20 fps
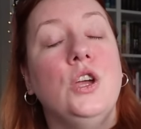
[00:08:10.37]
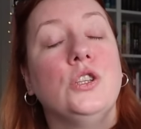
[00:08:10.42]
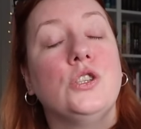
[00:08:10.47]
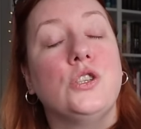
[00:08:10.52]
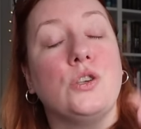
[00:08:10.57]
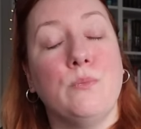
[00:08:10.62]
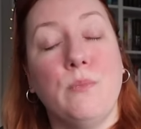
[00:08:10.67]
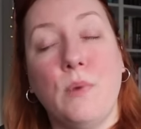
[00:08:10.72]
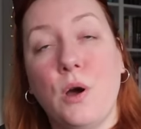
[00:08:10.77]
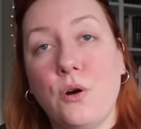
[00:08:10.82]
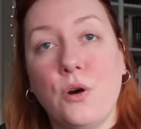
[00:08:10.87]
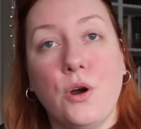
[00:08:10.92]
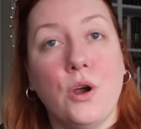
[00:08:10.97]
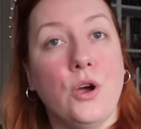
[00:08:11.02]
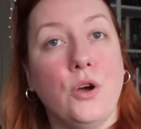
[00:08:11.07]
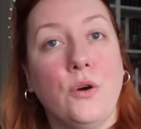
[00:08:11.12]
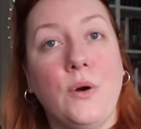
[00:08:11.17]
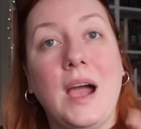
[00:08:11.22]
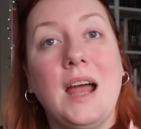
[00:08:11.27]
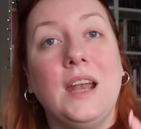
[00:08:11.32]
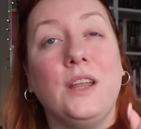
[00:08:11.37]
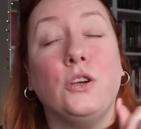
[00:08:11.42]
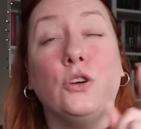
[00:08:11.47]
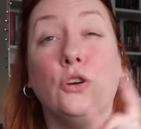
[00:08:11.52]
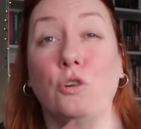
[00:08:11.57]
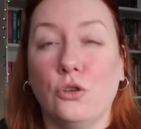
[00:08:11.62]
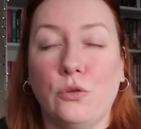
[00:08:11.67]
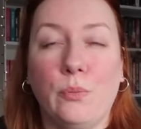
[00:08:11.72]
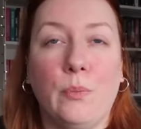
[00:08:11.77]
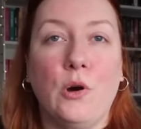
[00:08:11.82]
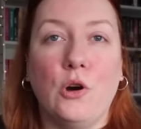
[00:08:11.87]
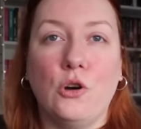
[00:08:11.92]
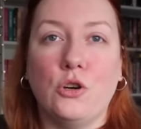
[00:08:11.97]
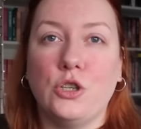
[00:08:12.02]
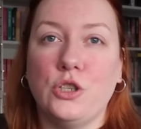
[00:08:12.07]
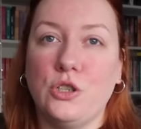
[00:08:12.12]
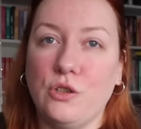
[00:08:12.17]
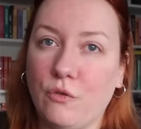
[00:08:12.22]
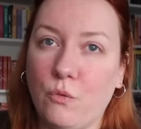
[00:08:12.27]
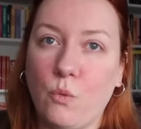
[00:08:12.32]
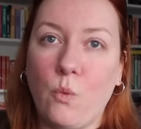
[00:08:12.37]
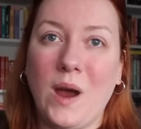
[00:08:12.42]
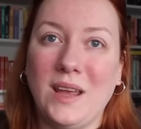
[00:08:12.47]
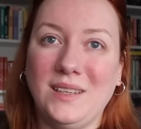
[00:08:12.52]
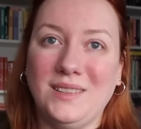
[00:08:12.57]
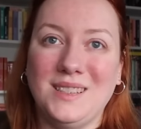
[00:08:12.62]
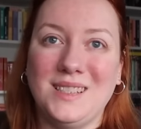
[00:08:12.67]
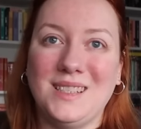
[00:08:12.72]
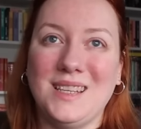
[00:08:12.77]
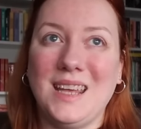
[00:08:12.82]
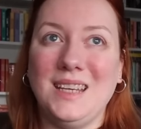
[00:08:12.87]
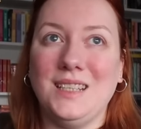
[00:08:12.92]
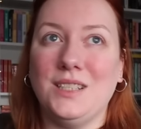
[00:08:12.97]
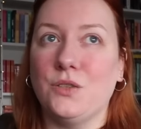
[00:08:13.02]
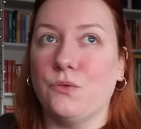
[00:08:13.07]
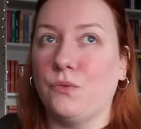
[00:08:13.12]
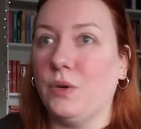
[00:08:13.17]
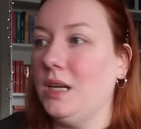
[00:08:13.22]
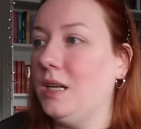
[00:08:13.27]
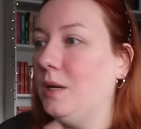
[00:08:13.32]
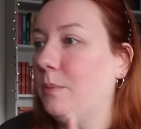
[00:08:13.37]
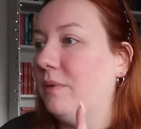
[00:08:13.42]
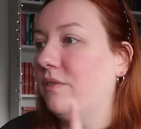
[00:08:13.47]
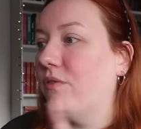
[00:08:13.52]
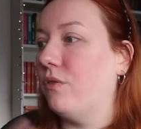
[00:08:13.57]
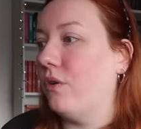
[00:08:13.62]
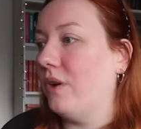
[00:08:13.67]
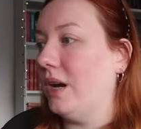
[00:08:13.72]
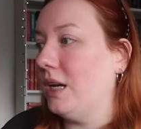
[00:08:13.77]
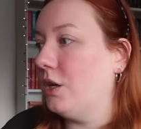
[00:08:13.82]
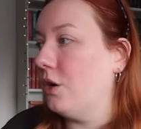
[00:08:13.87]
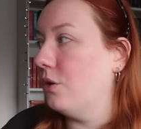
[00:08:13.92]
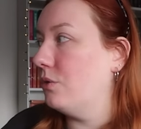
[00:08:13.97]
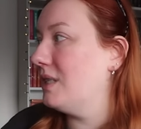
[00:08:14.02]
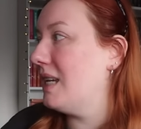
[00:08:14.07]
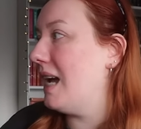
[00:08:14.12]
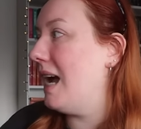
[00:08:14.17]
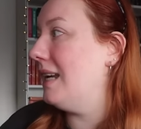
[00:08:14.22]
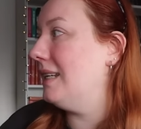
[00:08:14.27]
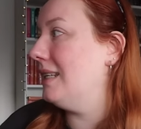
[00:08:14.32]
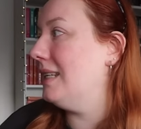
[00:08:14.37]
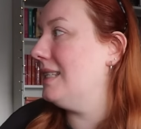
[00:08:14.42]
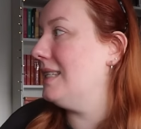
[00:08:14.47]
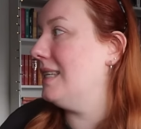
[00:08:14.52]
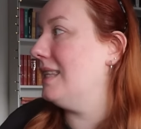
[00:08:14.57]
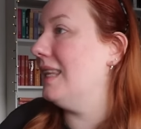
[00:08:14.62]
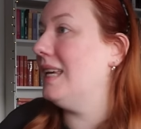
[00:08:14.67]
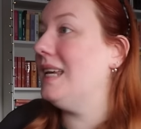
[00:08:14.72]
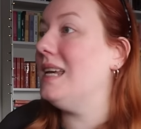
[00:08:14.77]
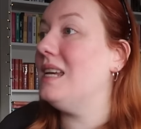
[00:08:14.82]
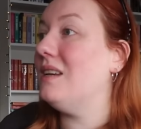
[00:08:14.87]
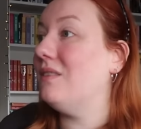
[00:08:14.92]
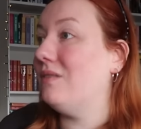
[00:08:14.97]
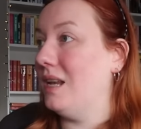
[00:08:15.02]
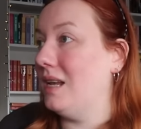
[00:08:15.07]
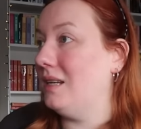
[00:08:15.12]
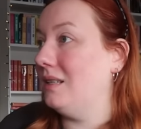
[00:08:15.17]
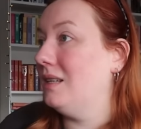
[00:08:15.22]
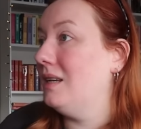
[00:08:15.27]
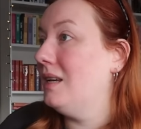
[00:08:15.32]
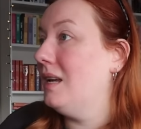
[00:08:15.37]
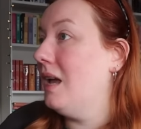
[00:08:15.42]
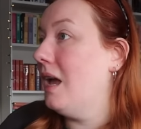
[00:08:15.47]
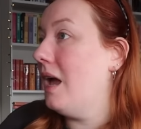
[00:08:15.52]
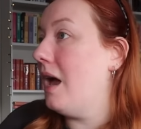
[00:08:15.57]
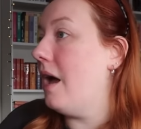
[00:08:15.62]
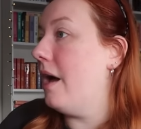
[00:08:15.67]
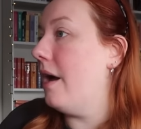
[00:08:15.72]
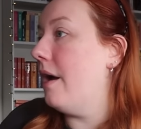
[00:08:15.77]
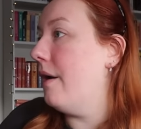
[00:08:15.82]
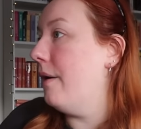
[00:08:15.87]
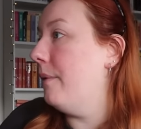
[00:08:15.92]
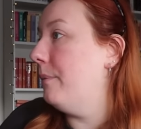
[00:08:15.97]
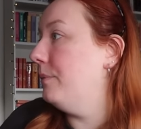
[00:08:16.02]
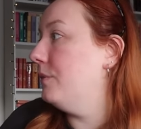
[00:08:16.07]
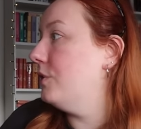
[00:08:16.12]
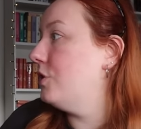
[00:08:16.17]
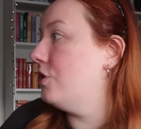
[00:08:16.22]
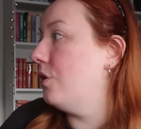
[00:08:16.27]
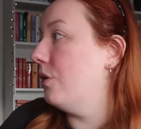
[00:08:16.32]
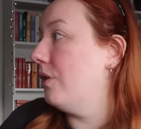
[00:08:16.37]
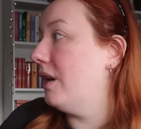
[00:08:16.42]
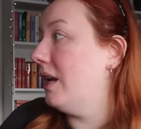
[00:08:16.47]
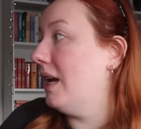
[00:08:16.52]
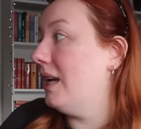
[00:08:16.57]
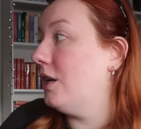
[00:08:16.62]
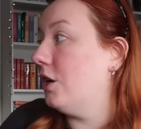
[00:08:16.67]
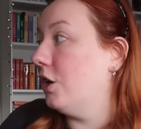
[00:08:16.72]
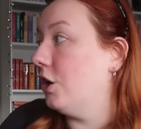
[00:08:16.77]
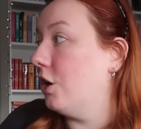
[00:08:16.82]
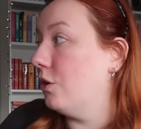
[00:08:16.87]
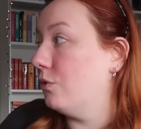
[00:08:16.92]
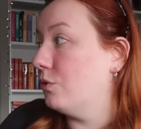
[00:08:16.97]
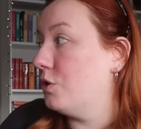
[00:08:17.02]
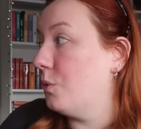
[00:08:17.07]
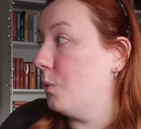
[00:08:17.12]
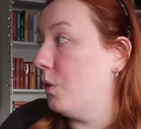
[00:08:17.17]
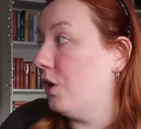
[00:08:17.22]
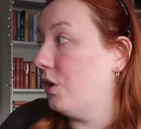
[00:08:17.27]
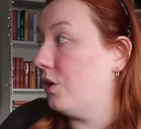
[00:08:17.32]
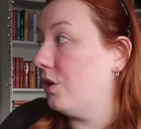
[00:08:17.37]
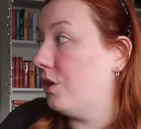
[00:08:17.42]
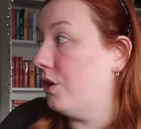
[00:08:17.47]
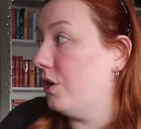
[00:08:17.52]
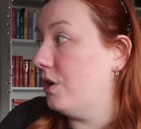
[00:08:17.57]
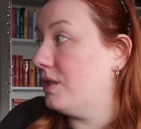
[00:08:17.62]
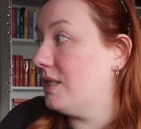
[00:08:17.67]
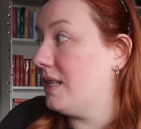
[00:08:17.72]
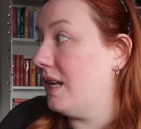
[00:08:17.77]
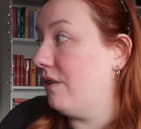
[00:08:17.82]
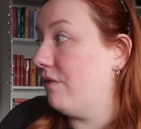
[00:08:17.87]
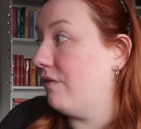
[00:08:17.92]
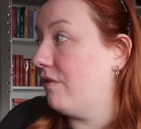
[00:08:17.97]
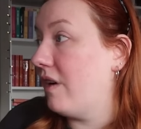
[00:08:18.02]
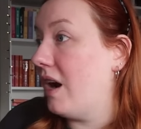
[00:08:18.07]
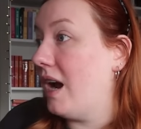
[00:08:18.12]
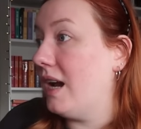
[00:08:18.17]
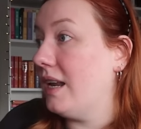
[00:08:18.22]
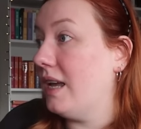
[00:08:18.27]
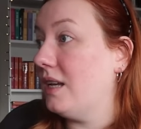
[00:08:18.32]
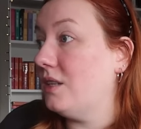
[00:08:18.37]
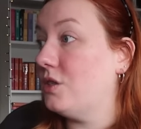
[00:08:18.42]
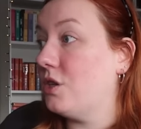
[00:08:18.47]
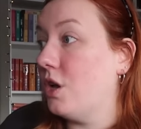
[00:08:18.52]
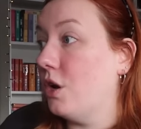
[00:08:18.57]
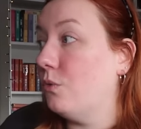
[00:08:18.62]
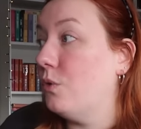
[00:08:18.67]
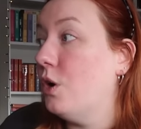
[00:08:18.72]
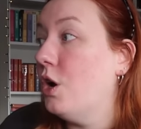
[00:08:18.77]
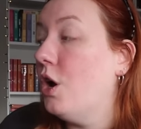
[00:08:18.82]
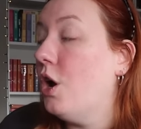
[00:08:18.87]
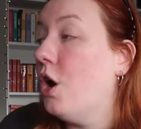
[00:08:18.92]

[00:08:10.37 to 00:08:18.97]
tomorrow and a good portion of Wednesday to read before I go to Andy's in the evening um, so that I can go to work Thursday and Friday. So